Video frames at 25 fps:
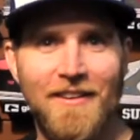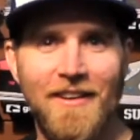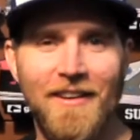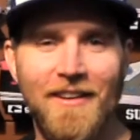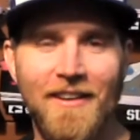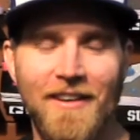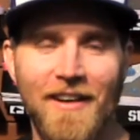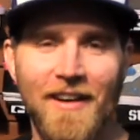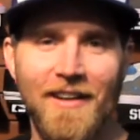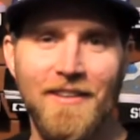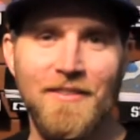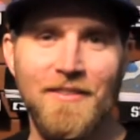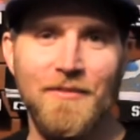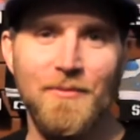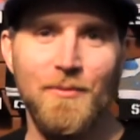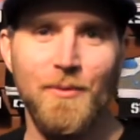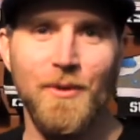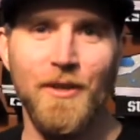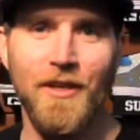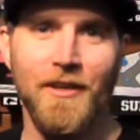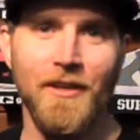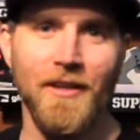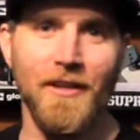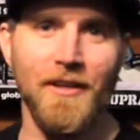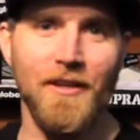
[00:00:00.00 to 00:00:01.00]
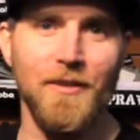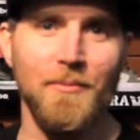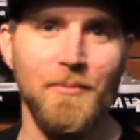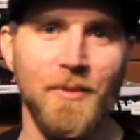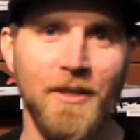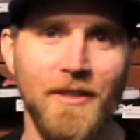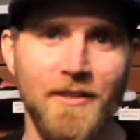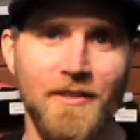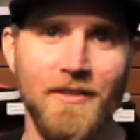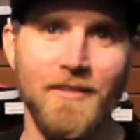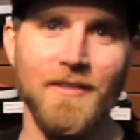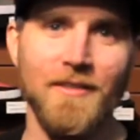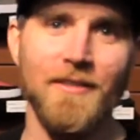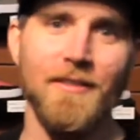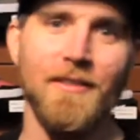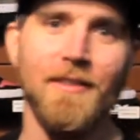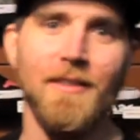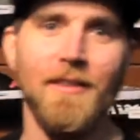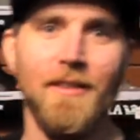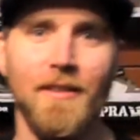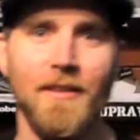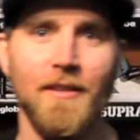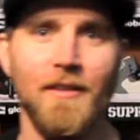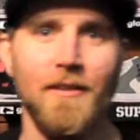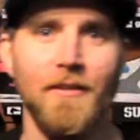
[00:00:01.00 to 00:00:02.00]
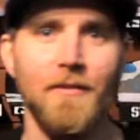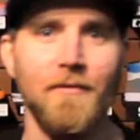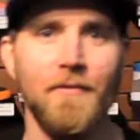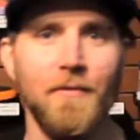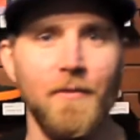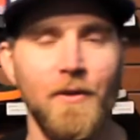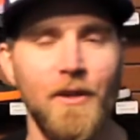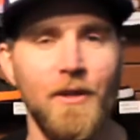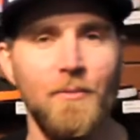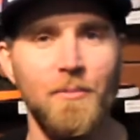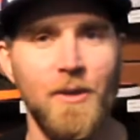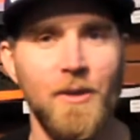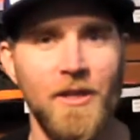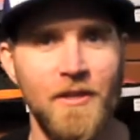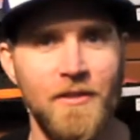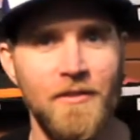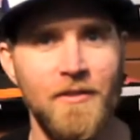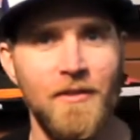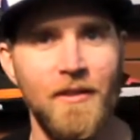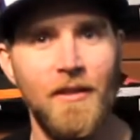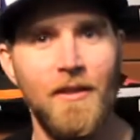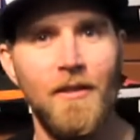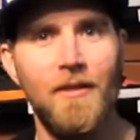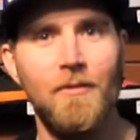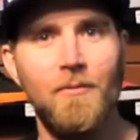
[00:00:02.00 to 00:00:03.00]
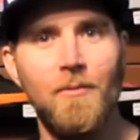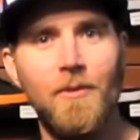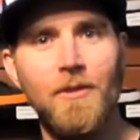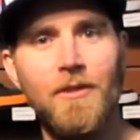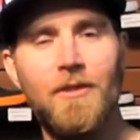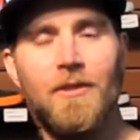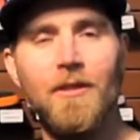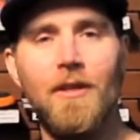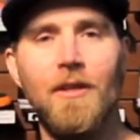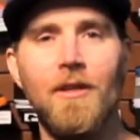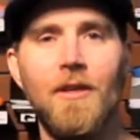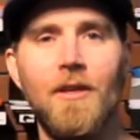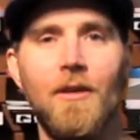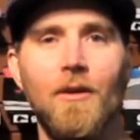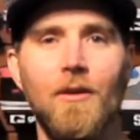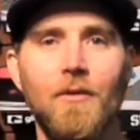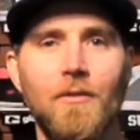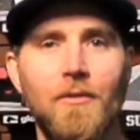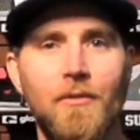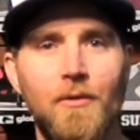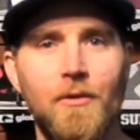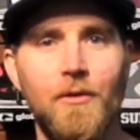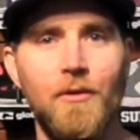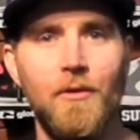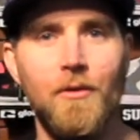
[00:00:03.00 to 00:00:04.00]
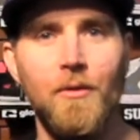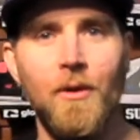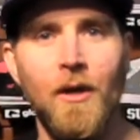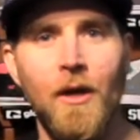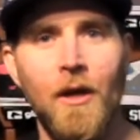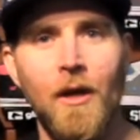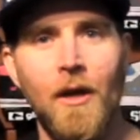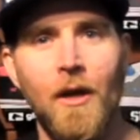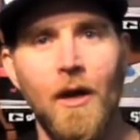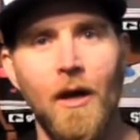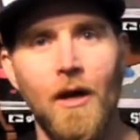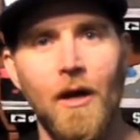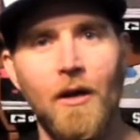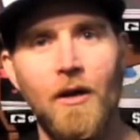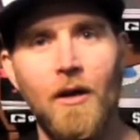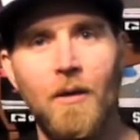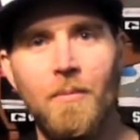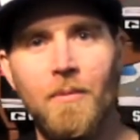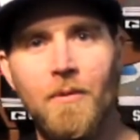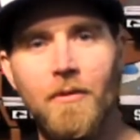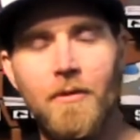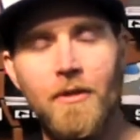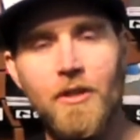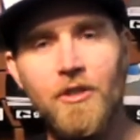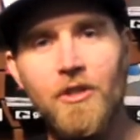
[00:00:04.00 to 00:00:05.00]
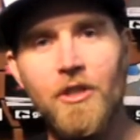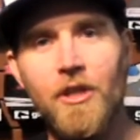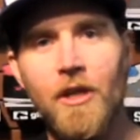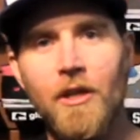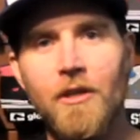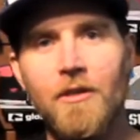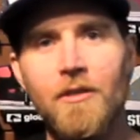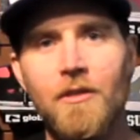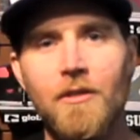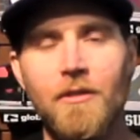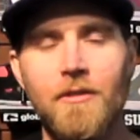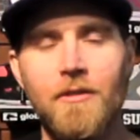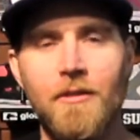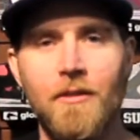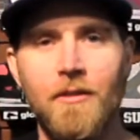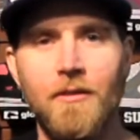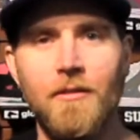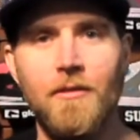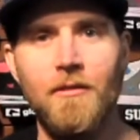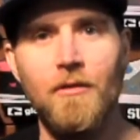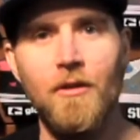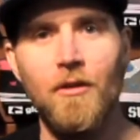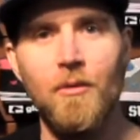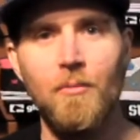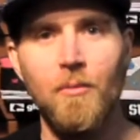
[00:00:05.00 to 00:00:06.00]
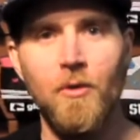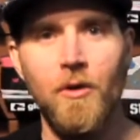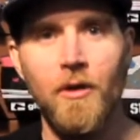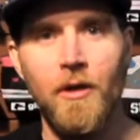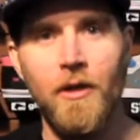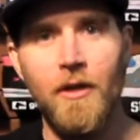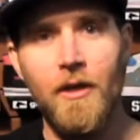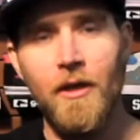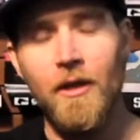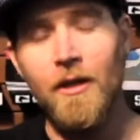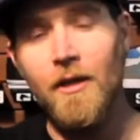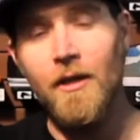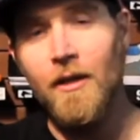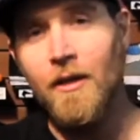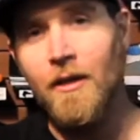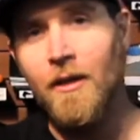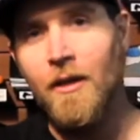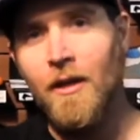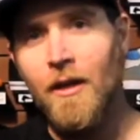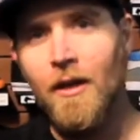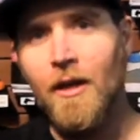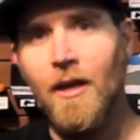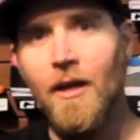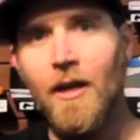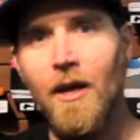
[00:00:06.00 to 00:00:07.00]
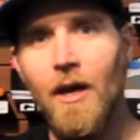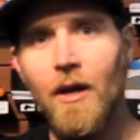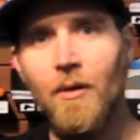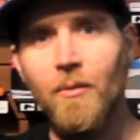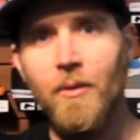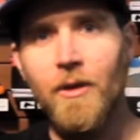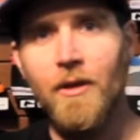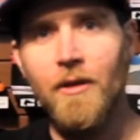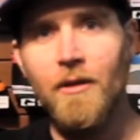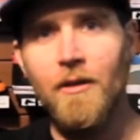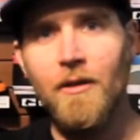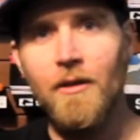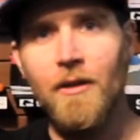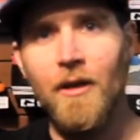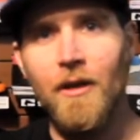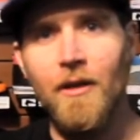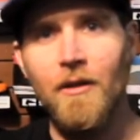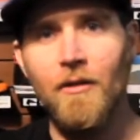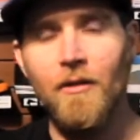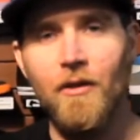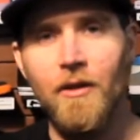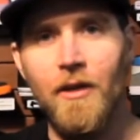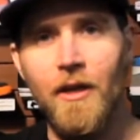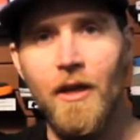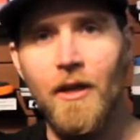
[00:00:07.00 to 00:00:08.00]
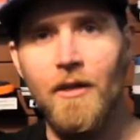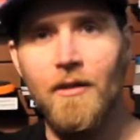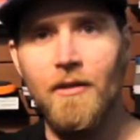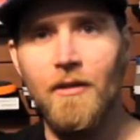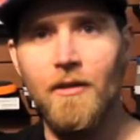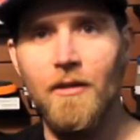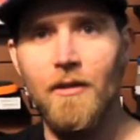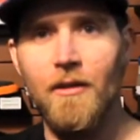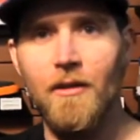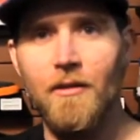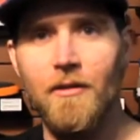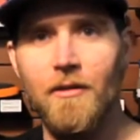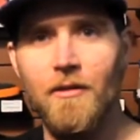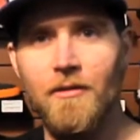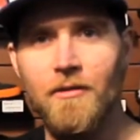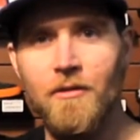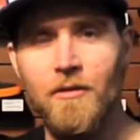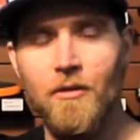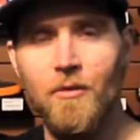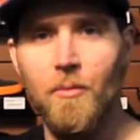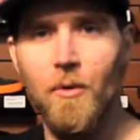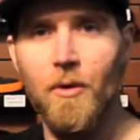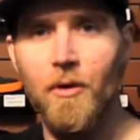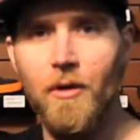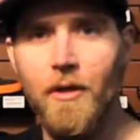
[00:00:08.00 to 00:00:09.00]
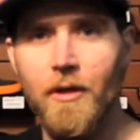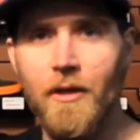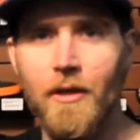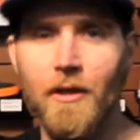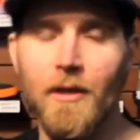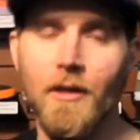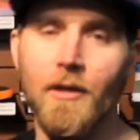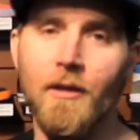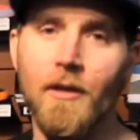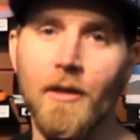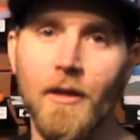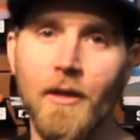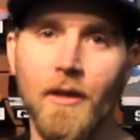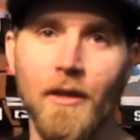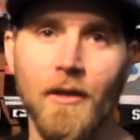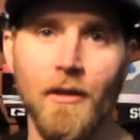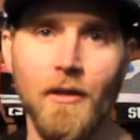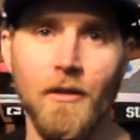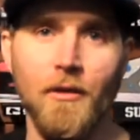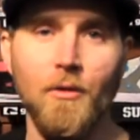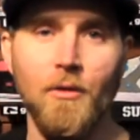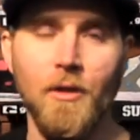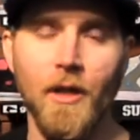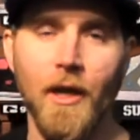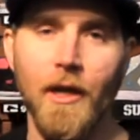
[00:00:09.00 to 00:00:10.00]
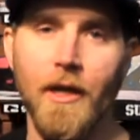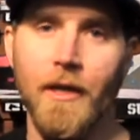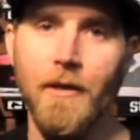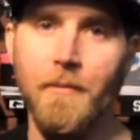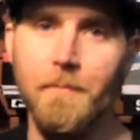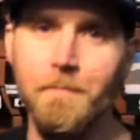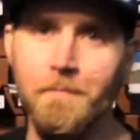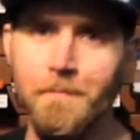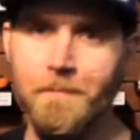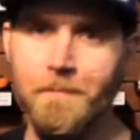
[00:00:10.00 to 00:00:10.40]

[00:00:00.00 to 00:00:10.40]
guys, we're here at Commit in Fernie, BC, and we're just going to go through a couple of the changes in snowboarding and how we can kind of look at the snowboard in a new light.